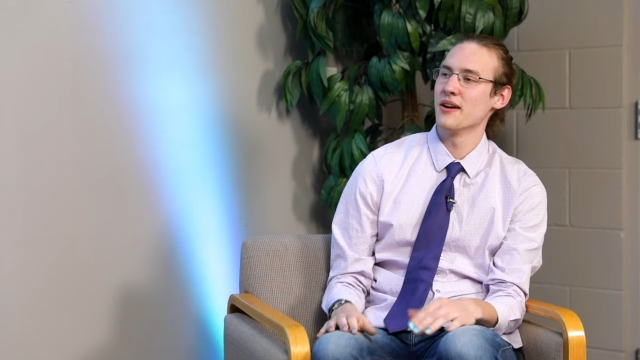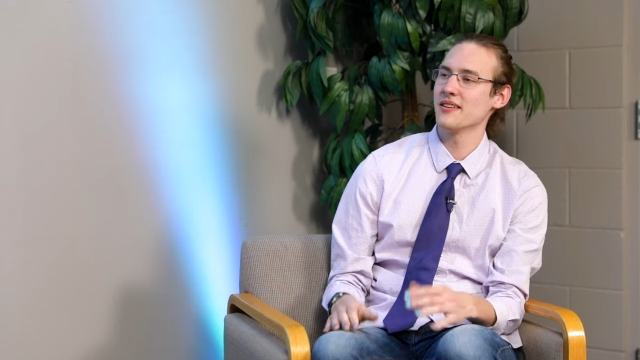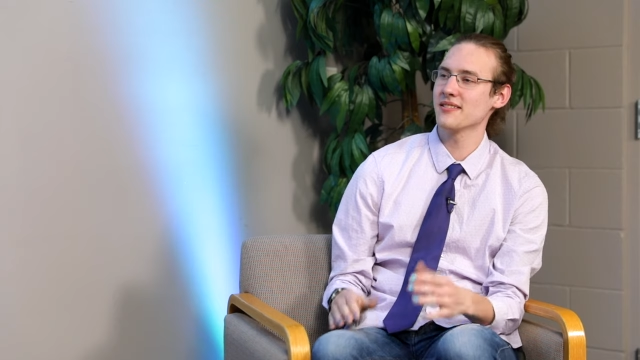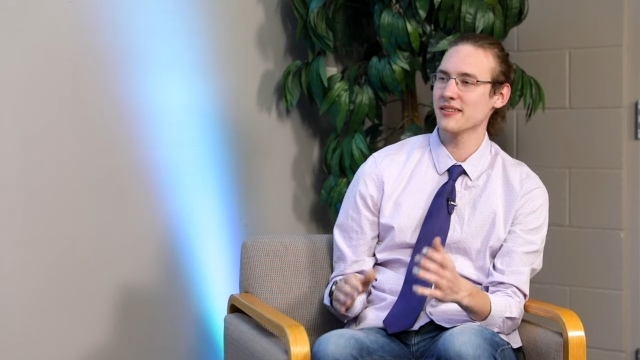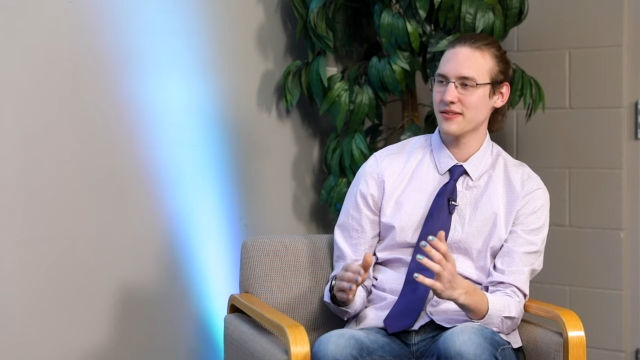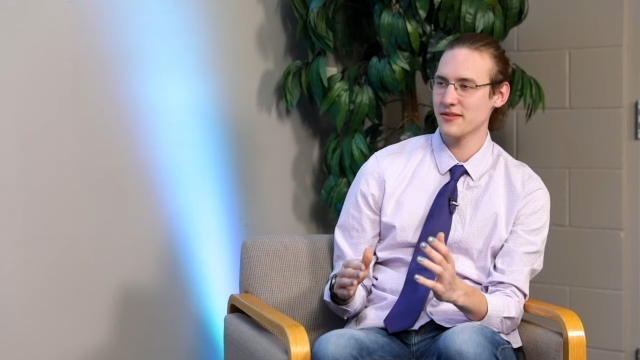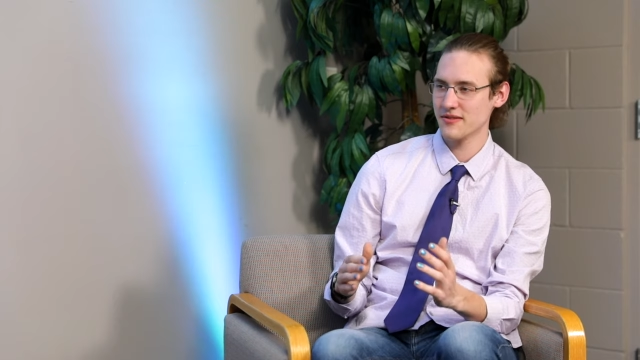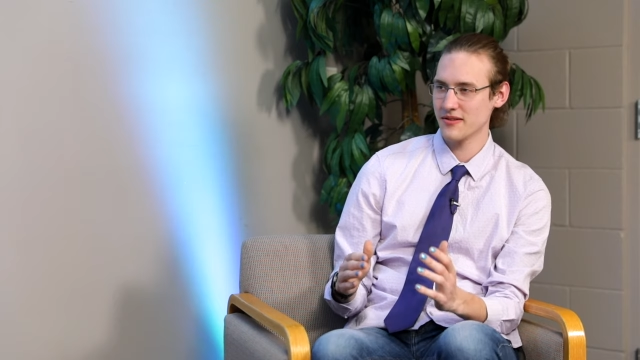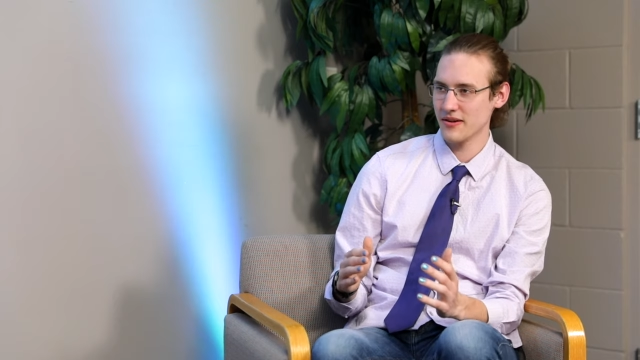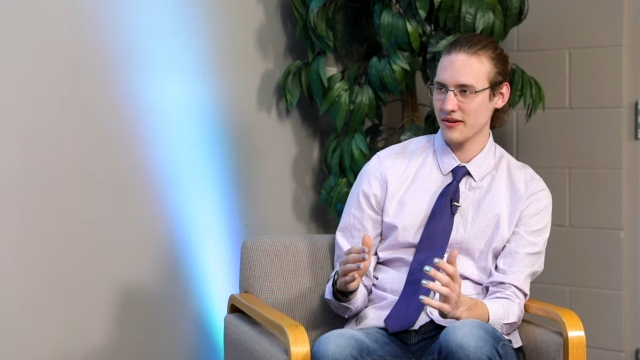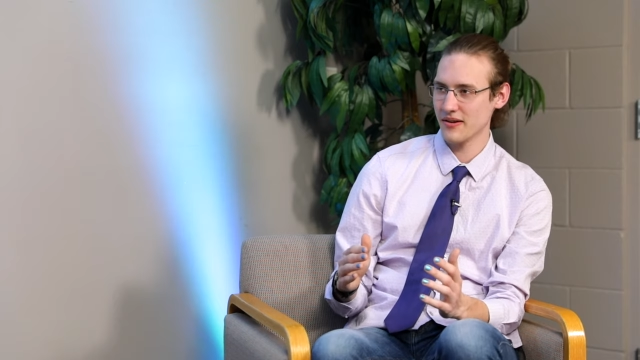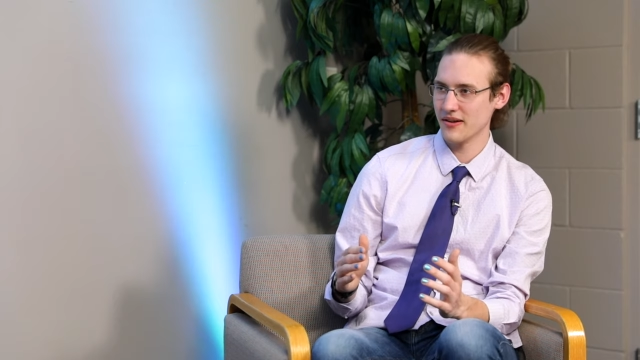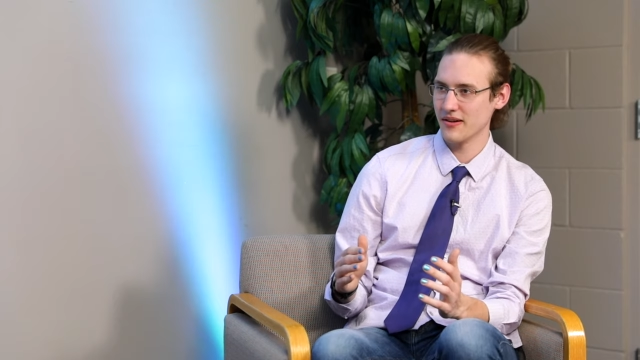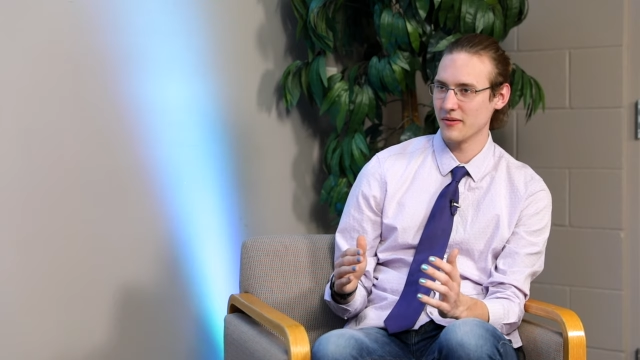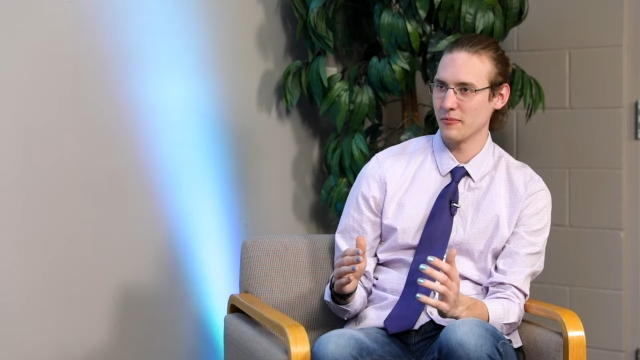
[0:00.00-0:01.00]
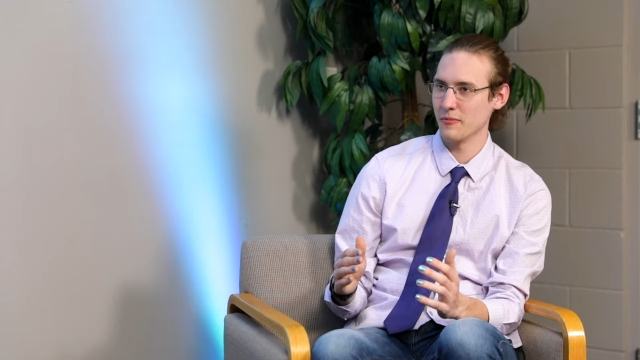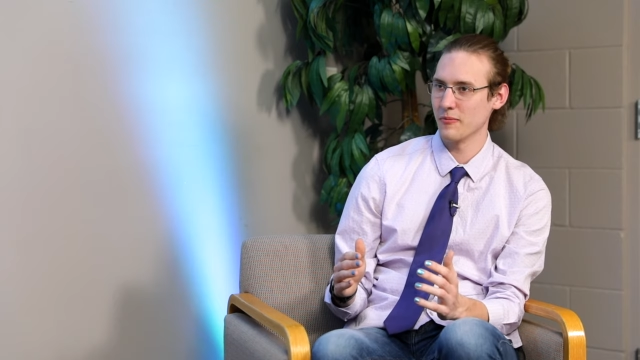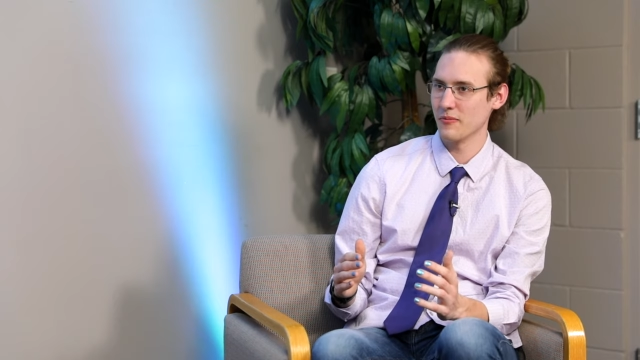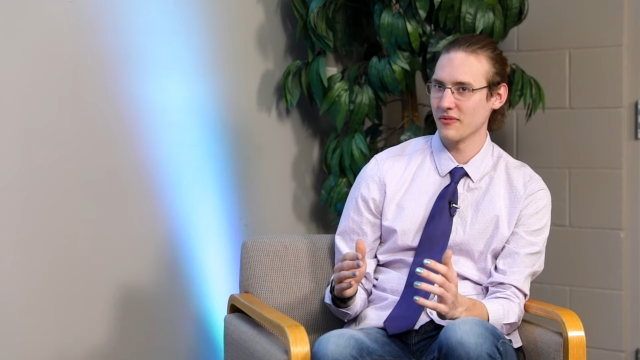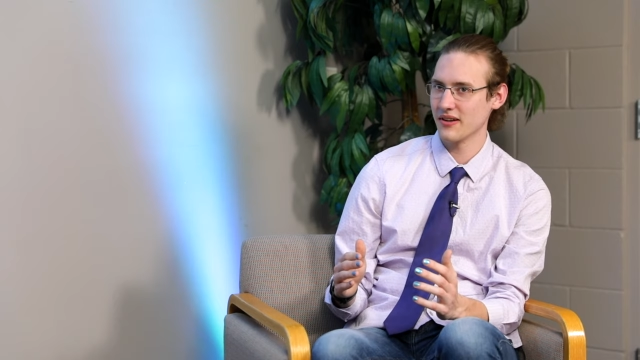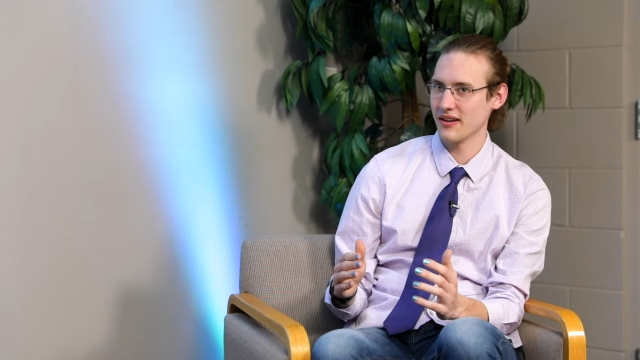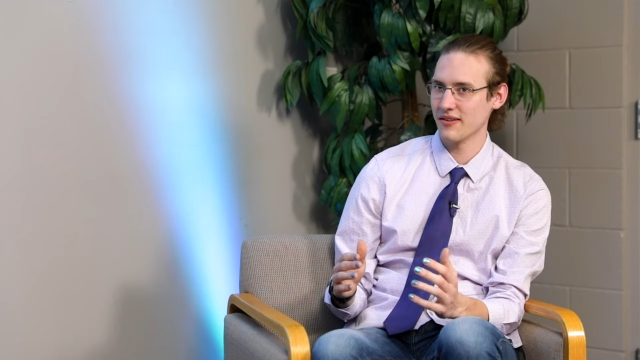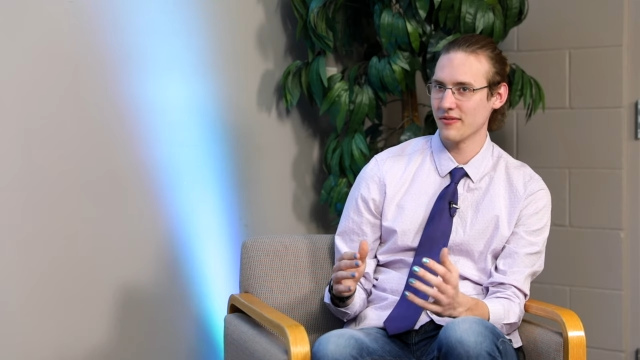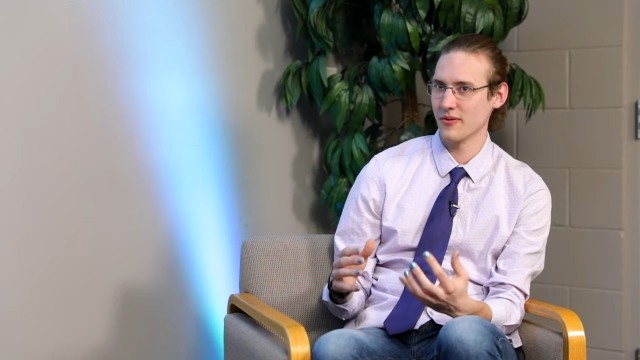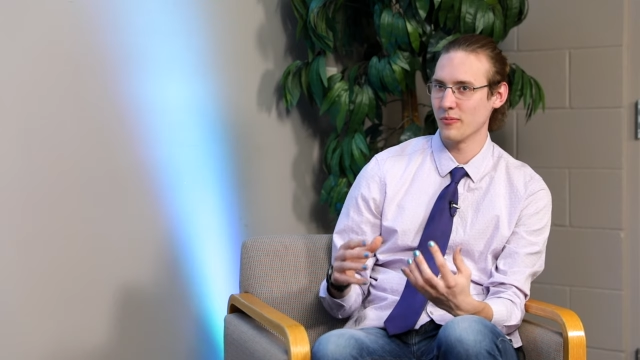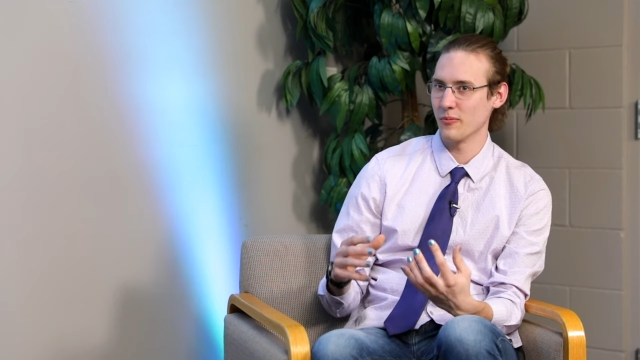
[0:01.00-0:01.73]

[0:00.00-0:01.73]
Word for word: It's like there's a kind of a